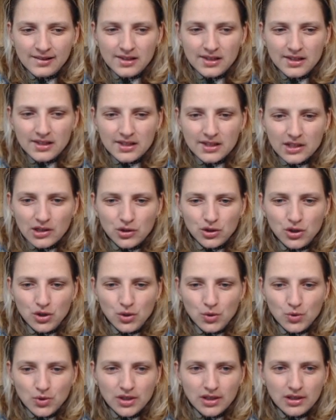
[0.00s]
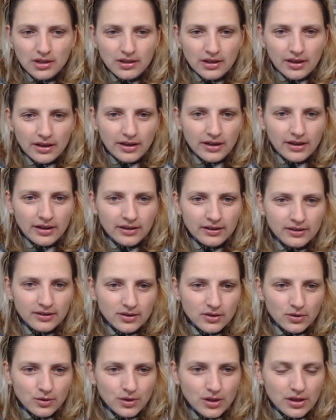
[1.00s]
He's not using that,
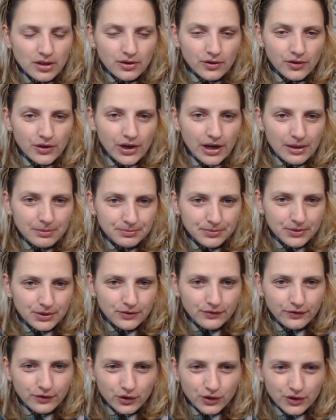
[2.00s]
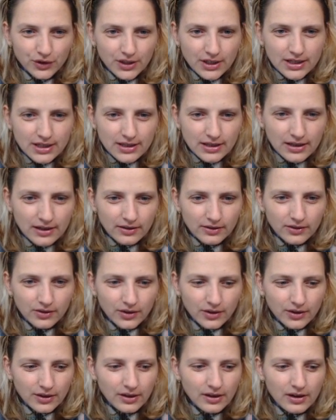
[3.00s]
so he hurry up for the
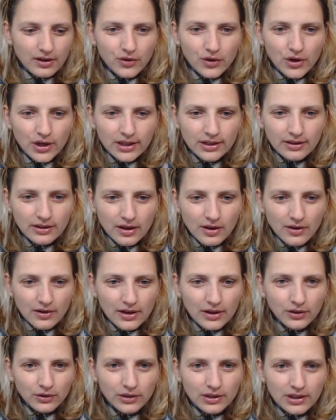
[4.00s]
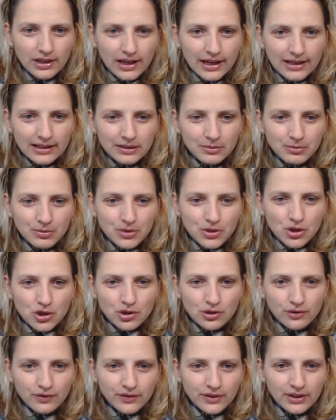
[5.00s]
center. Right now I don't like the
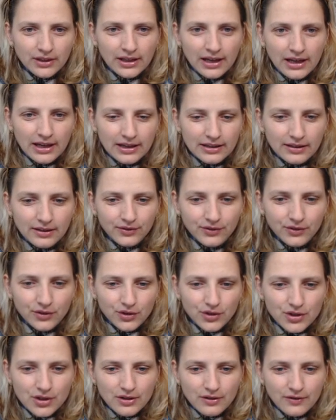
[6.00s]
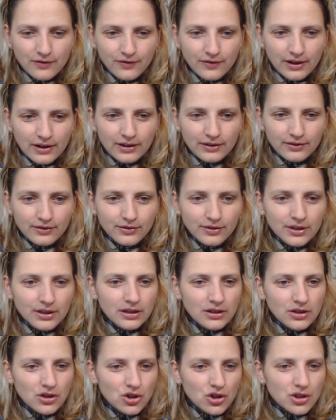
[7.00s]
position of the knight after c5.
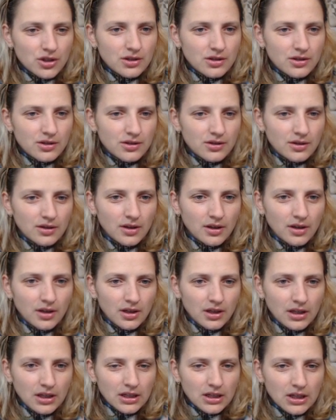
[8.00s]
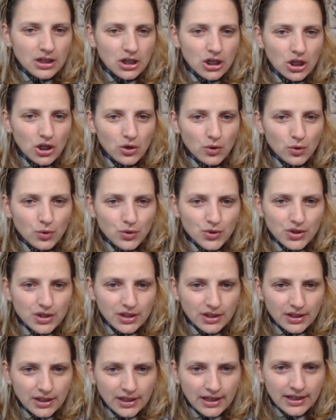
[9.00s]
He just closed
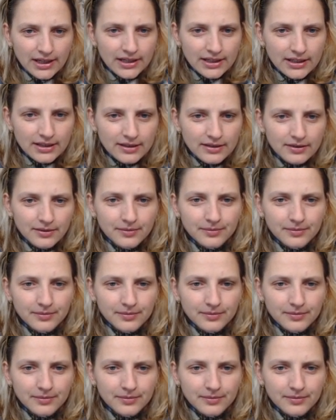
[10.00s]
the knight.